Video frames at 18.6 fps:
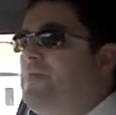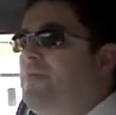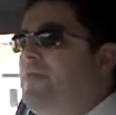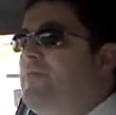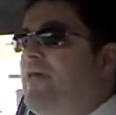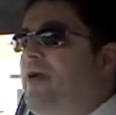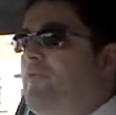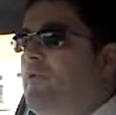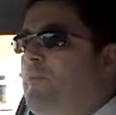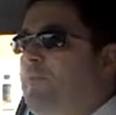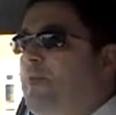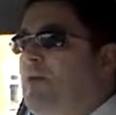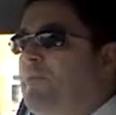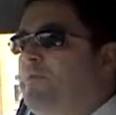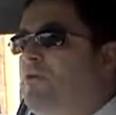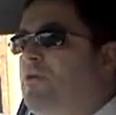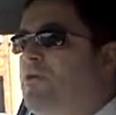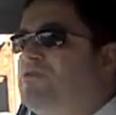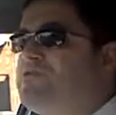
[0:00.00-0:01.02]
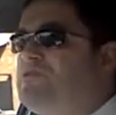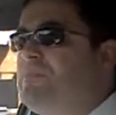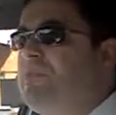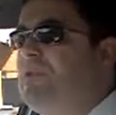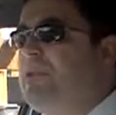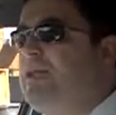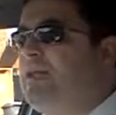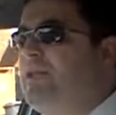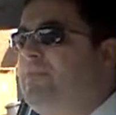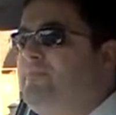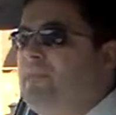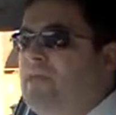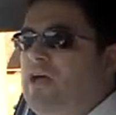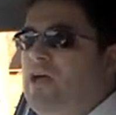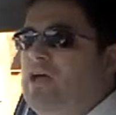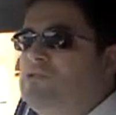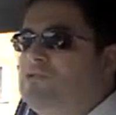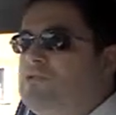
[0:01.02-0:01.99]
but that will be approximately
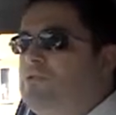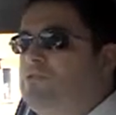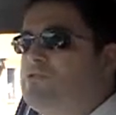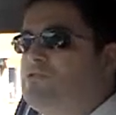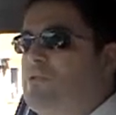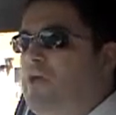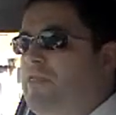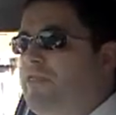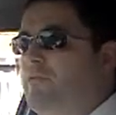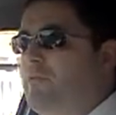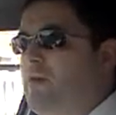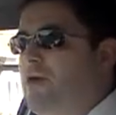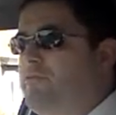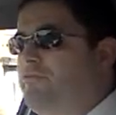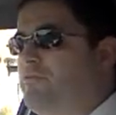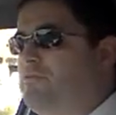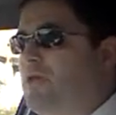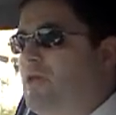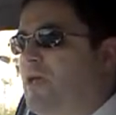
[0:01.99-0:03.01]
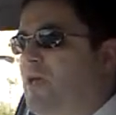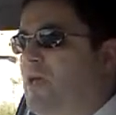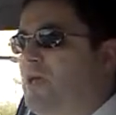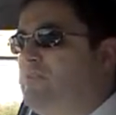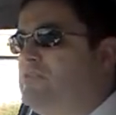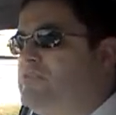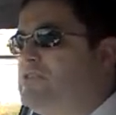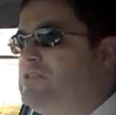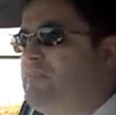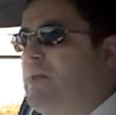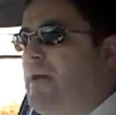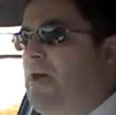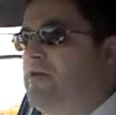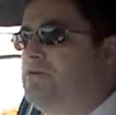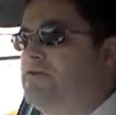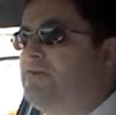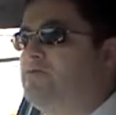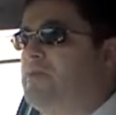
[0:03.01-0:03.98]
a door's width away from the curb, which is
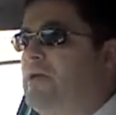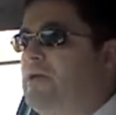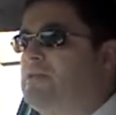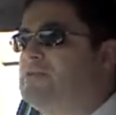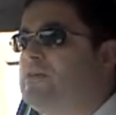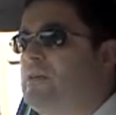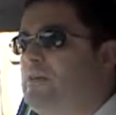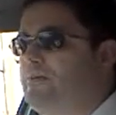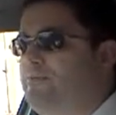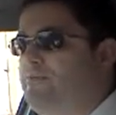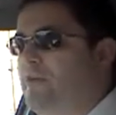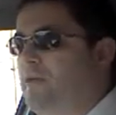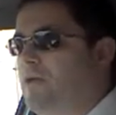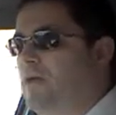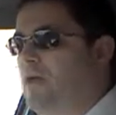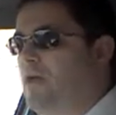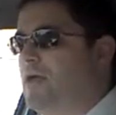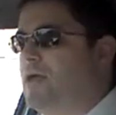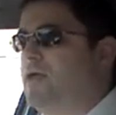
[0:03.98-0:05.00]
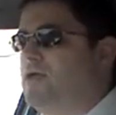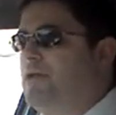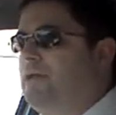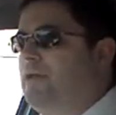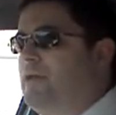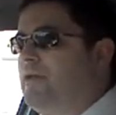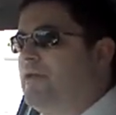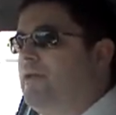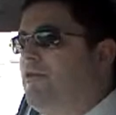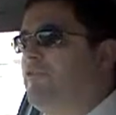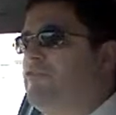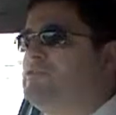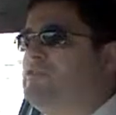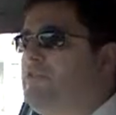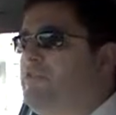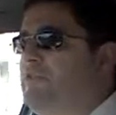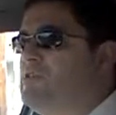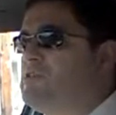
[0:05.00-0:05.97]
about a metre. Okay. Now
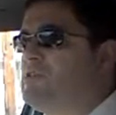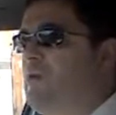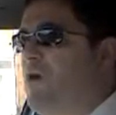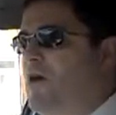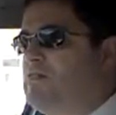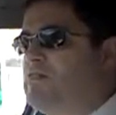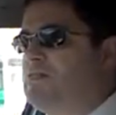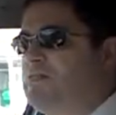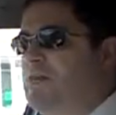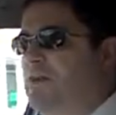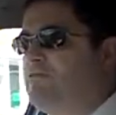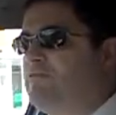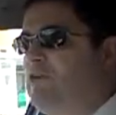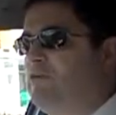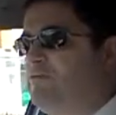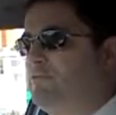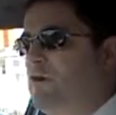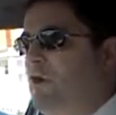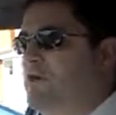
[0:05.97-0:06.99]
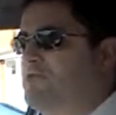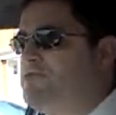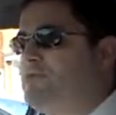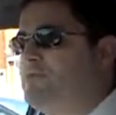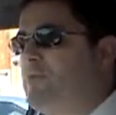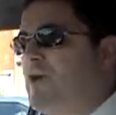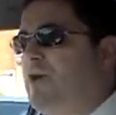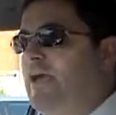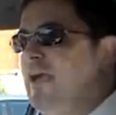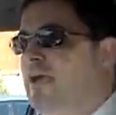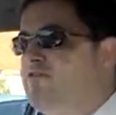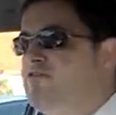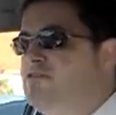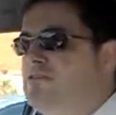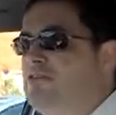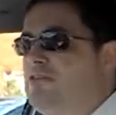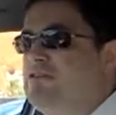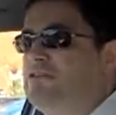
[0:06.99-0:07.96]
obviously if it's quite a narrow road you might have
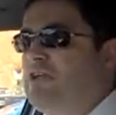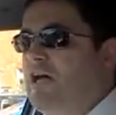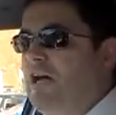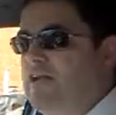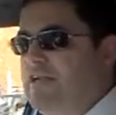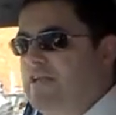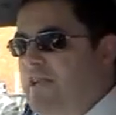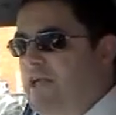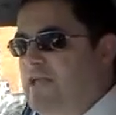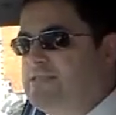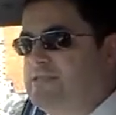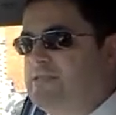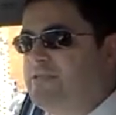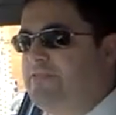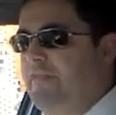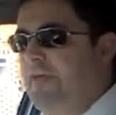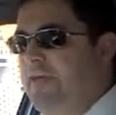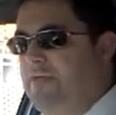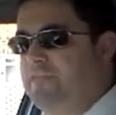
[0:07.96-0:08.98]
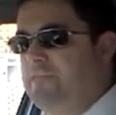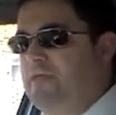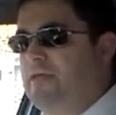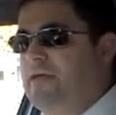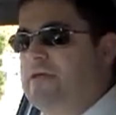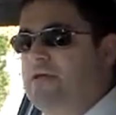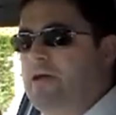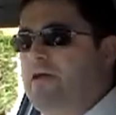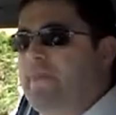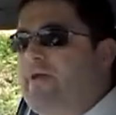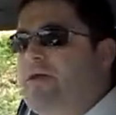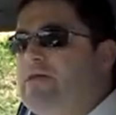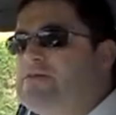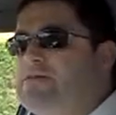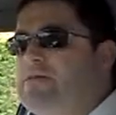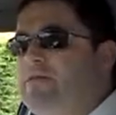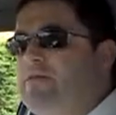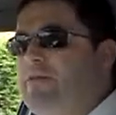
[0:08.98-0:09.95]
to do slightly less than that, and
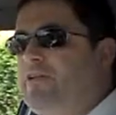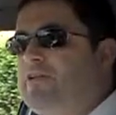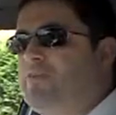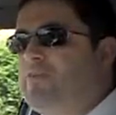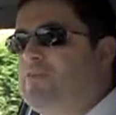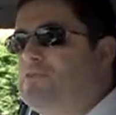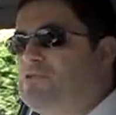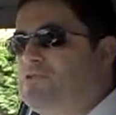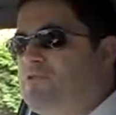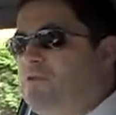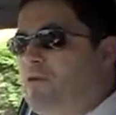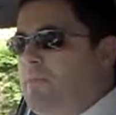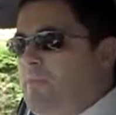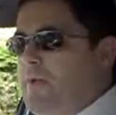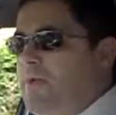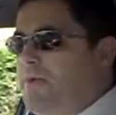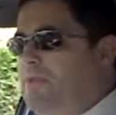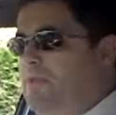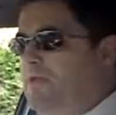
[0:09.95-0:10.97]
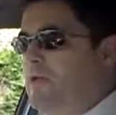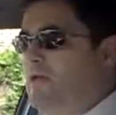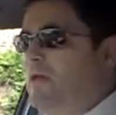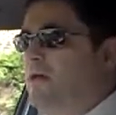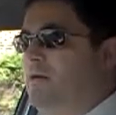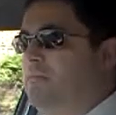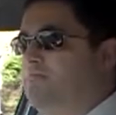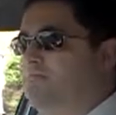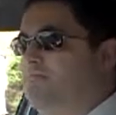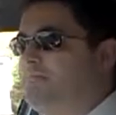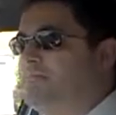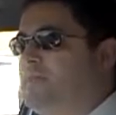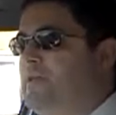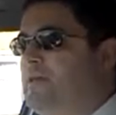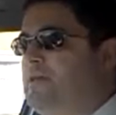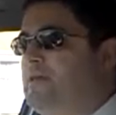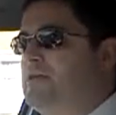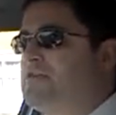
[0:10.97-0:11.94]
that's something that we'll talk about in the car.
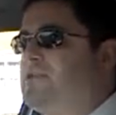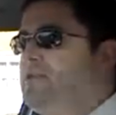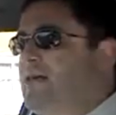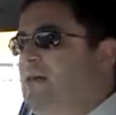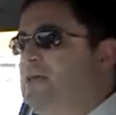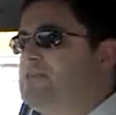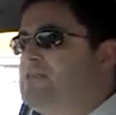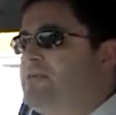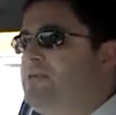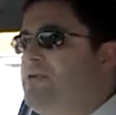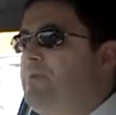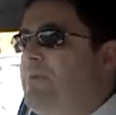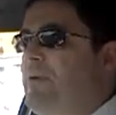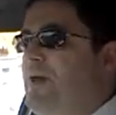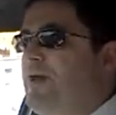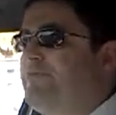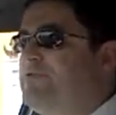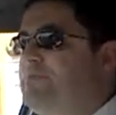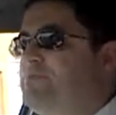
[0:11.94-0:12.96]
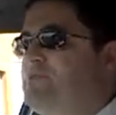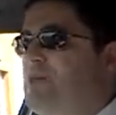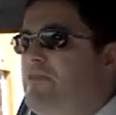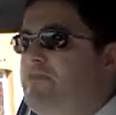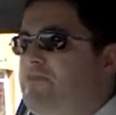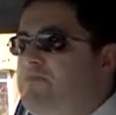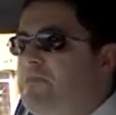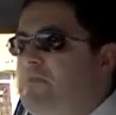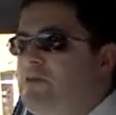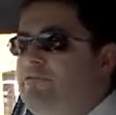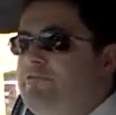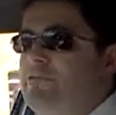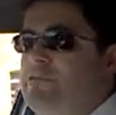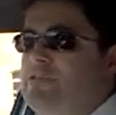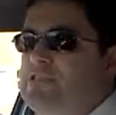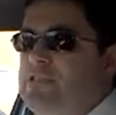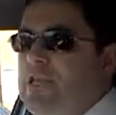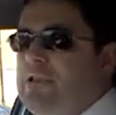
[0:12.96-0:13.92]
So that's the prepare, observe and move
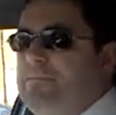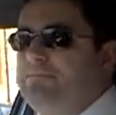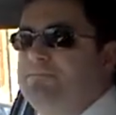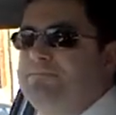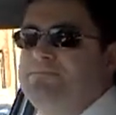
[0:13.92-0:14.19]
routine.